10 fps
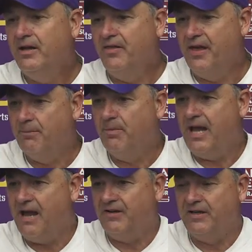them
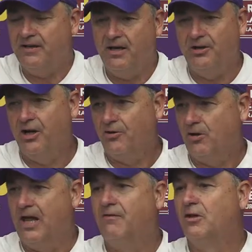having another
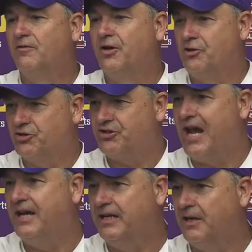level of
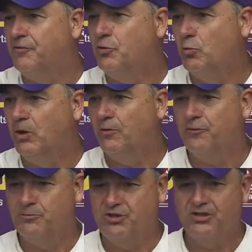understanding, if you will,
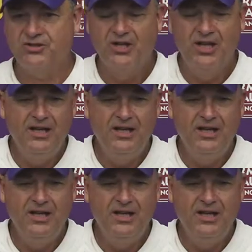from just